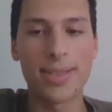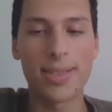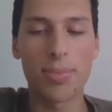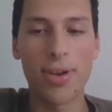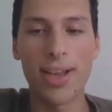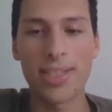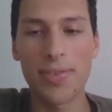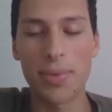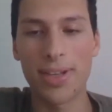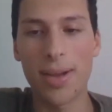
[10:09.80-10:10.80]
surprise
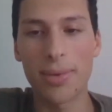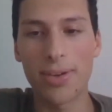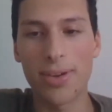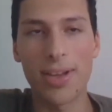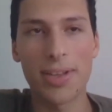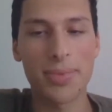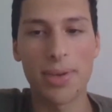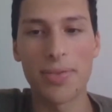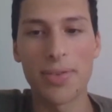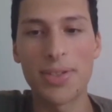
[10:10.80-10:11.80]
if you were to come across
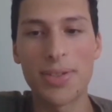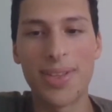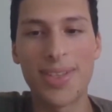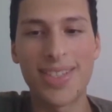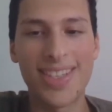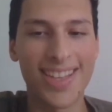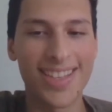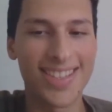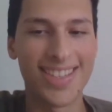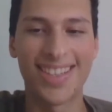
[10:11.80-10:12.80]
one of these
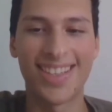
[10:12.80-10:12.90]
tests.